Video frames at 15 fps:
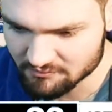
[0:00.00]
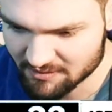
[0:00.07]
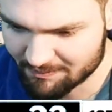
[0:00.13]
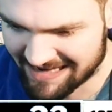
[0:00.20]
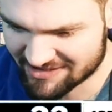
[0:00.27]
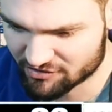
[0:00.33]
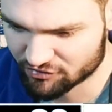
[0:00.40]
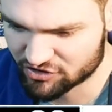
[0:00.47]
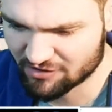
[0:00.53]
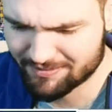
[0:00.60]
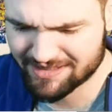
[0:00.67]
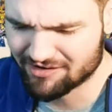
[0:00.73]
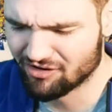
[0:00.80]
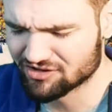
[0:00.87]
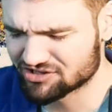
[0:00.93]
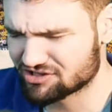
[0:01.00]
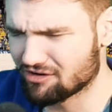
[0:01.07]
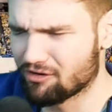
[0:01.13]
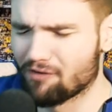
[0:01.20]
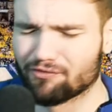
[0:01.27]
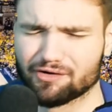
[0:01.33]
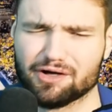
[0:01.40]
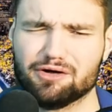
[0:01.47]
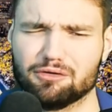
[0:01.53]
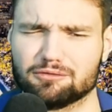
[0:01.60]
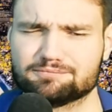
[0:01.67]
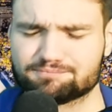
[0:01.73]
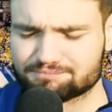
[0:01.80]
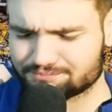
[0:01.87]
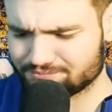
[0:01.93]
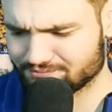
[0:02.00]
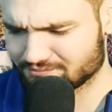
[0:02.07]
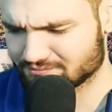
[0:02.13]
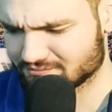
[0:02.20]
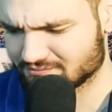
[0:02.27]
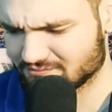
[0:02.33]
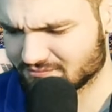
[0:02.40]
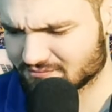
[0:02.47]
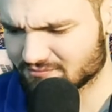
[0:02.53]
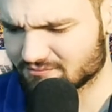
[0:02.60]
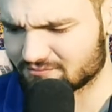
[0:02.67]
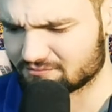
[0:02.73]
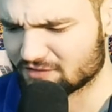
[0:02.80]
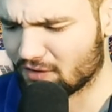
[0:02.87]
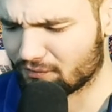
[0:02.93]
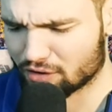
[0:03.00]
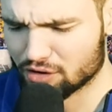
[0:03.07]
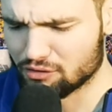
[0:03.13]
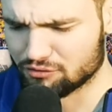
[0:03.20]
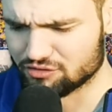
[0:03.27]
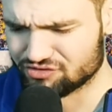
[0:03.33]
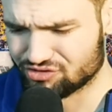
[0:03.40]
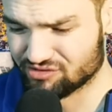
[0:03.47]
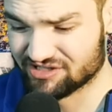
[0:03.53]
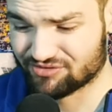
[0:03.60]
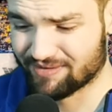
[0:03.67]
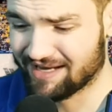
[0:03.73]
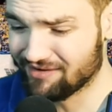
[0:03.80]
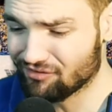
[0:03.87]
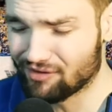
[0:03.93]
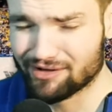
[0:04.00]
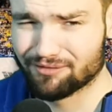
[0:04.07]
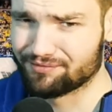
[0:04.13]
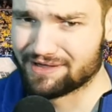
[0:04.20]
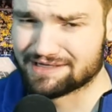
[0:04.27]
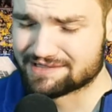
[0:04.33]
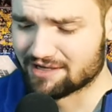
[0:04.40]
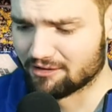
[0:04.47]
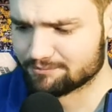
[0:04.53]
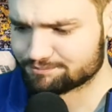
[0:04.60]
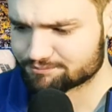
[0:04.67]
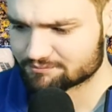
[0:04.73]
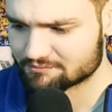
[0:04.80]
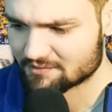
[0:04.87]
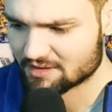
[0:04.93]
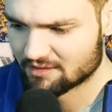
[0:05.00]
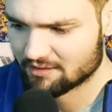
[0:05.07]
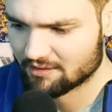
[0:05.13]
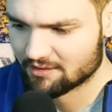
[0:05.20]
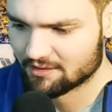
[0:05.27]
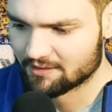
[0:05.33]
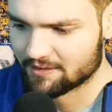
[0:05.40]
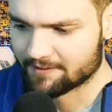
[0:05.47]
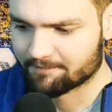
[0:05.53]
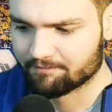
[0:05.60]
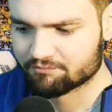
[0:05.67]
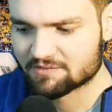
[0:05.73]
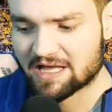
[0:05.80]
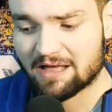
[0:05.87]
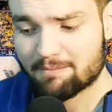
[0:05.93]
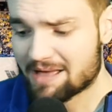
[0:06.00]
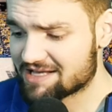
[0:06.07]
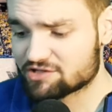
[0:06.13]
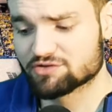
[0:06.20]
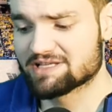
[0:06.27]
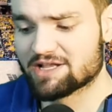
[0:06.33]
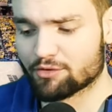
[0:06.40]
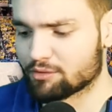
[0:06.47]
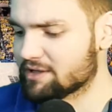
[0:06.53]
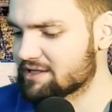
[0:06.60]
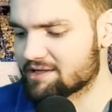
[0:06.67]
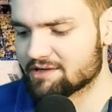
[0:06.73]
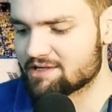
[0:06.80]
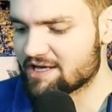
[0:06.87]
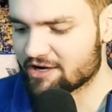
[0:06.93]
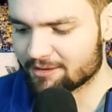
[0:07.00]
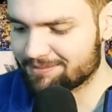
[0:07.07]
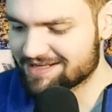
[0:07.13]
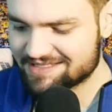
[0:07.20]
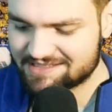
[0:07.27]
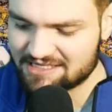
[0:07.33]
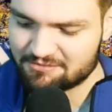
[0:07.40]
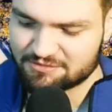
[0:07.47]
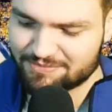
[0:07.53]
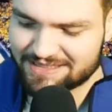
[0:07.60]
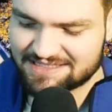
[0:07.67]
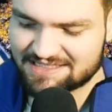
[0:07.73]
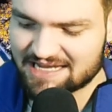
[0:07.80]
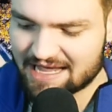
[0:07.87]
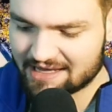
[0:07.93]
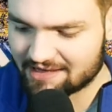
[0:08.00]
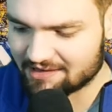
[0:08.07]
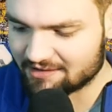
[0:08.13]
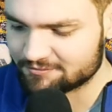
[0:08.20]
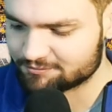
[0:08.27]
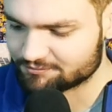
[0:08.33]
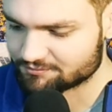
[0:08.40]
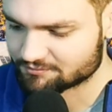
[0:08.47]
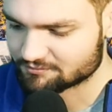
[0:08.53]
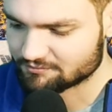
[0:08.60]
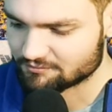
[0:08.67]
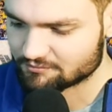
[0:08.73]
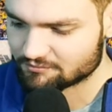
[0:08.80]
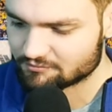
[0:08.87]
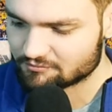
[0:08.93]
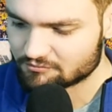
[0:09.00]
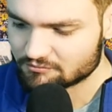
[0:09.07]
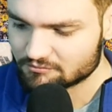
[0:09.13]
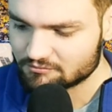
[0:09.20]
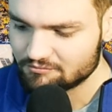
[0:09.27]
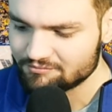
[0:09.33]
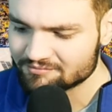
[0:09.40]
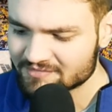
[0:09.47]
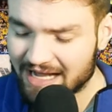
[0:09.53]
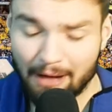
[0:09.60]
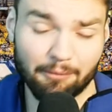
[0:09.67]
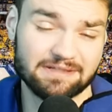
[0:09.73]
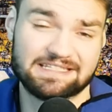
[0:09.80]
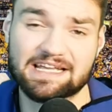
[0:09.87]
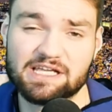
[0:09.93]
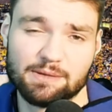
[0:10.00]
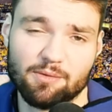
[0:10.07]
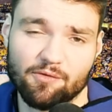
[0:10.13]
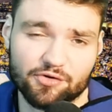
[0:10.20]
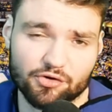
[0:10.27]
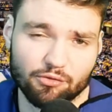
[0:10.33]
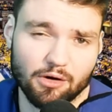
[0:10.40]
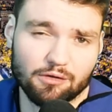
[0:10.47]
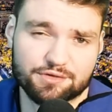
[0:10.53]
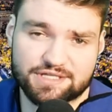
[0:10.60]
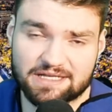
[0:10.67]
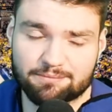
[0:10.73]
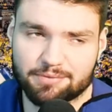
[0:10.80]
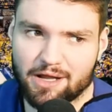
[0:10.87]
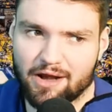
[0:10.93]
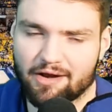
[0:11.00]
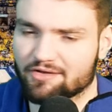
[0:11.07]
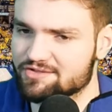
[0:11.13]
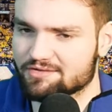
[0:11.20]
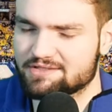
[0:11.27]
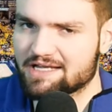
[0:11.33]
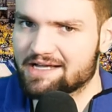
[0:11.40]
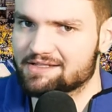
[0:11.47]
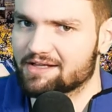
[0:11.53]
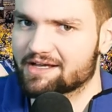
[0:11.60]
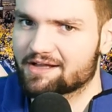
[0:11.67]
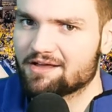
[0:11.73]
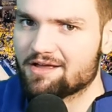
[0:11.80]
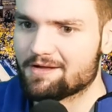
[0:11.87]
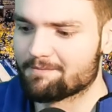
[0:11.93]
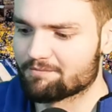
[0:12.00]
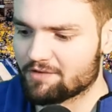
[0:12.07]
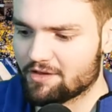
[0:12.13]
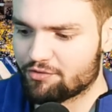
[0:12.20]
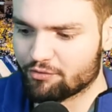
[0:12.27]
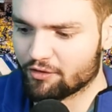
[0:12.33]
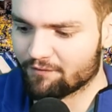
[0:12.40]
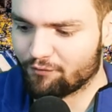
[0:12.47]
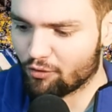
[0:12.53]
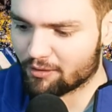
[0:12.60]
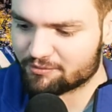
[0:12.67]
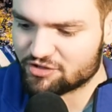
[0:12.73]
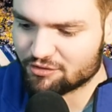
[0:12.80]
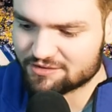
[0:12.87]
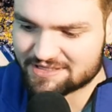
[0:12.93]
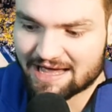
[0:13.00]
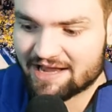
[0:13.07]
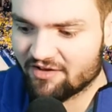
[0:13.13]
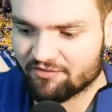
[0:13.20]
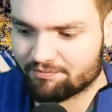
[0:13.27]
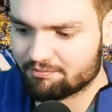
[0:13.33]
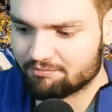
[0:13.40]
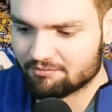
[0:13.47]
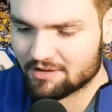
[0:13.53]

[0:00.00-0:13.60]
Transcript: Pascal should have been an all-star over who? Over who? Julius Randle? I don't think so. Pascal's had a really good year, but his team's been stanking. I would take him over DeRozan, but I'd also take like three or four dudes ahead of